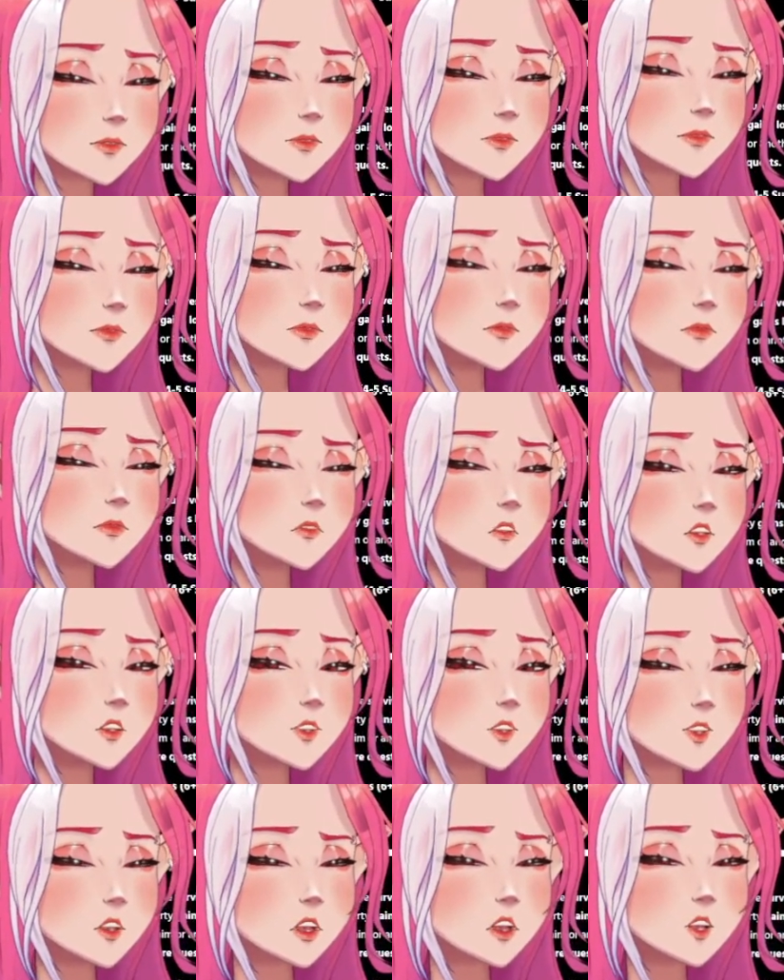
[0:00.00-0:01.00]
Broken
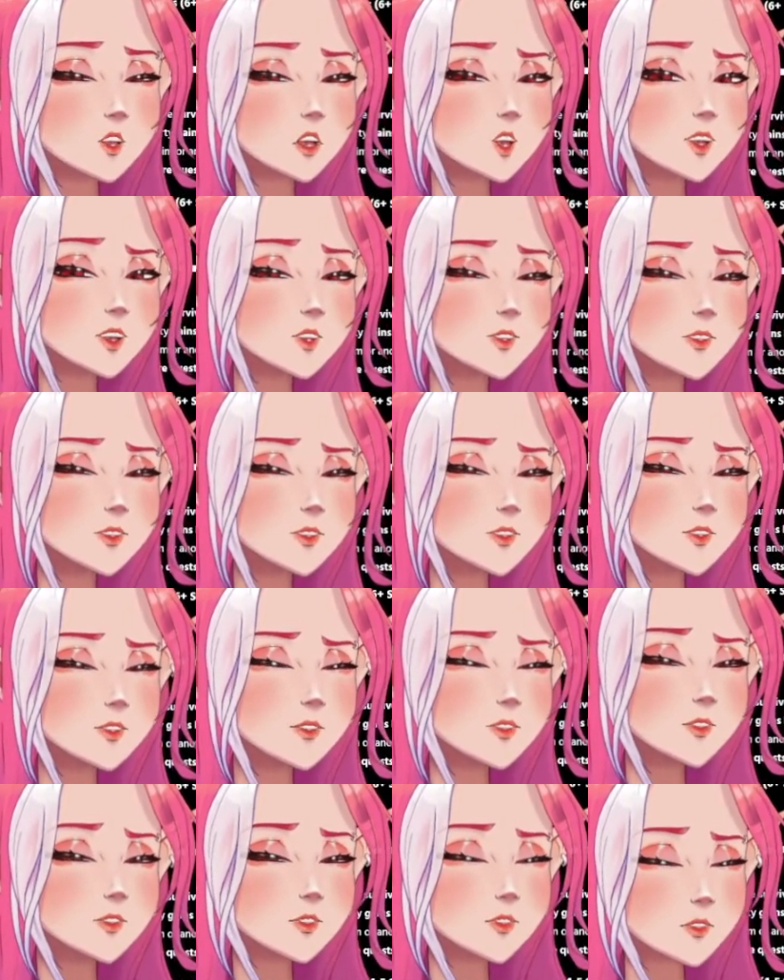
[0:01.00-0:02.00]
down by NPC and
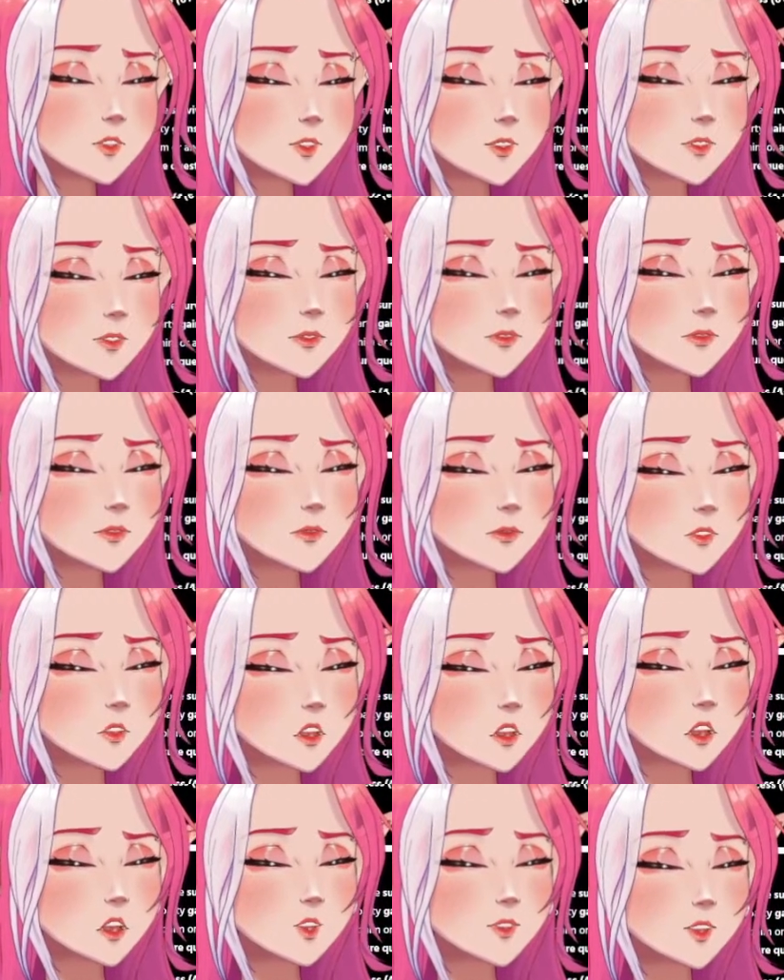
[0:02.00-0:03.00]
situation.
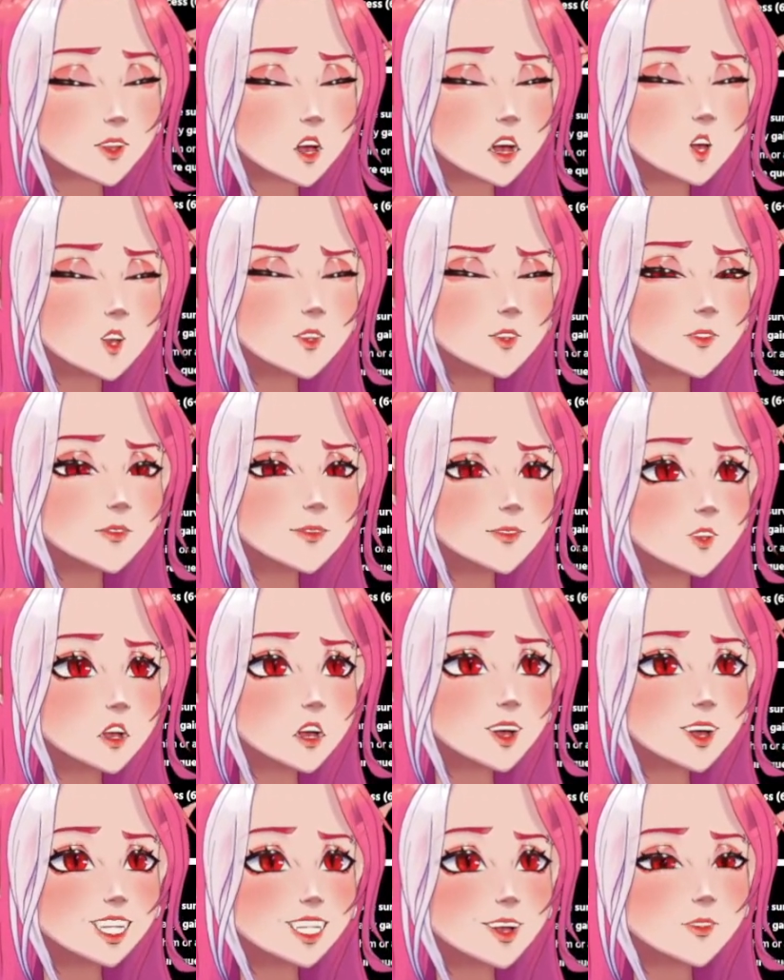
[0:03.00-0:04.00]
Oh, body. Love
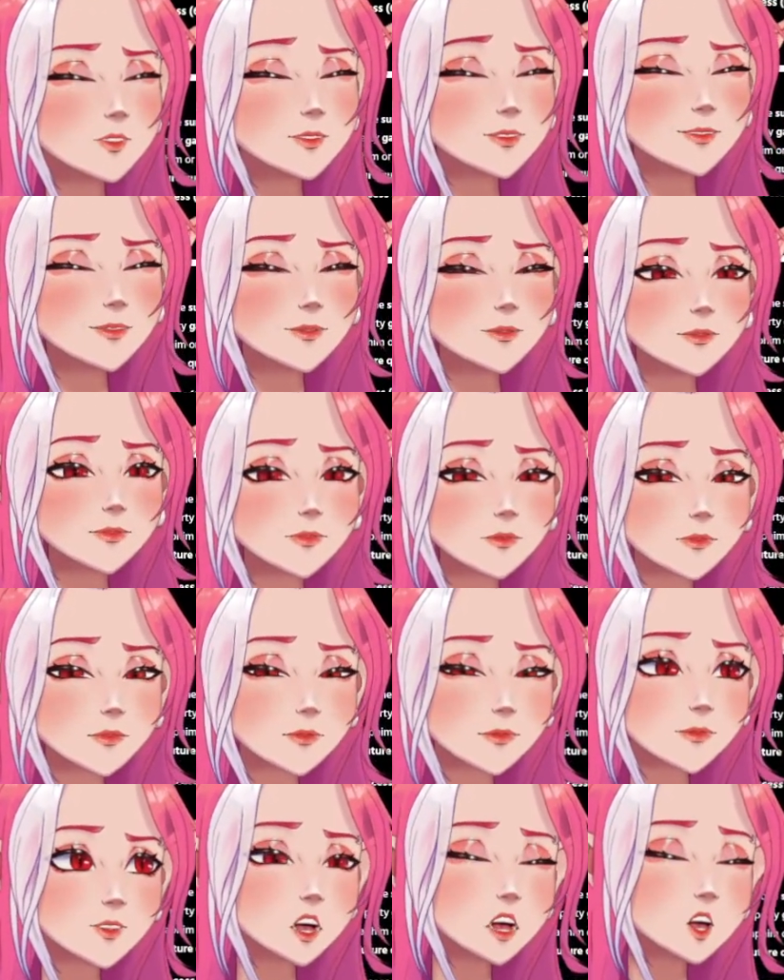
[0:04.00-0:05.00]
it!
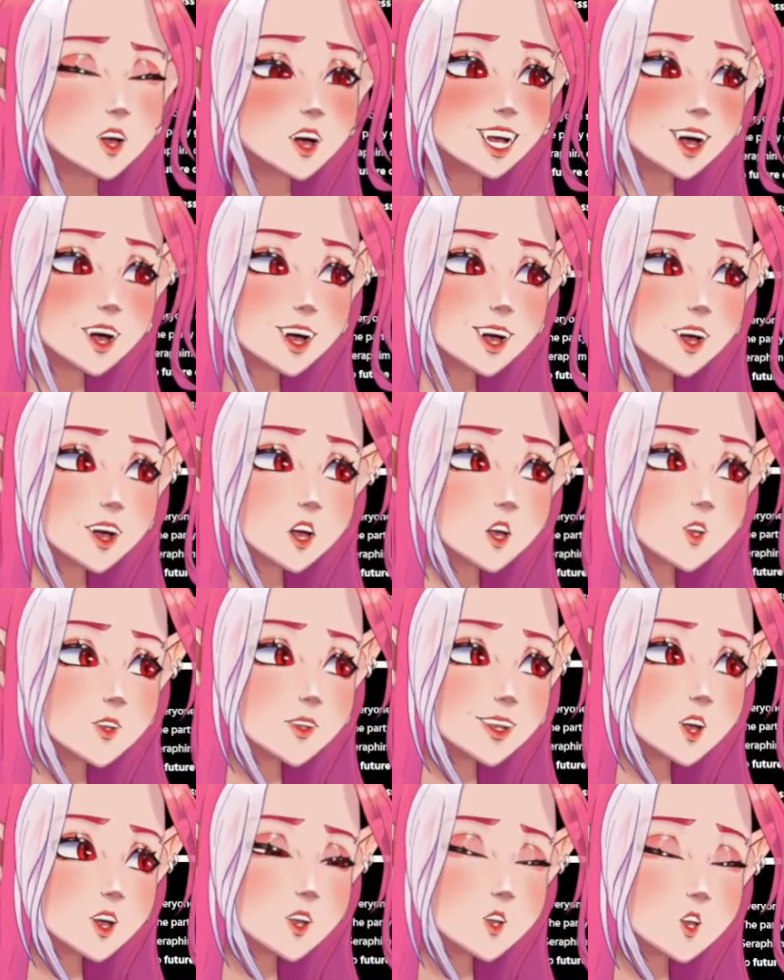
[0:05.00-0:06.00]
I was thinking
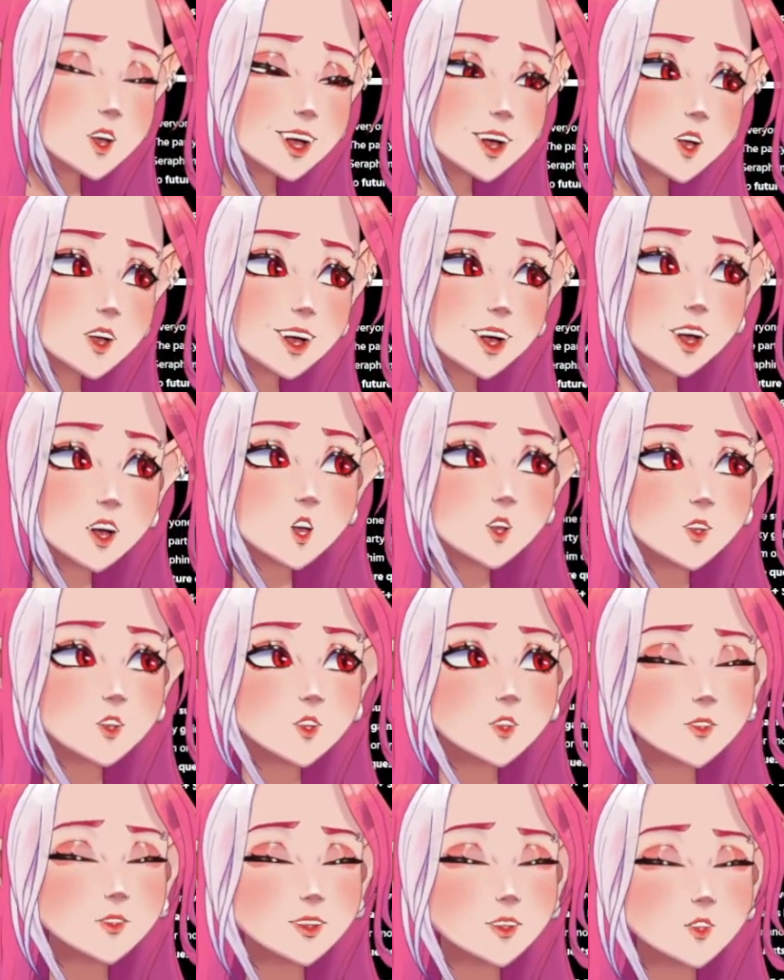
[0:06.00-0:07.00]
playing Baldur's Gate the other day.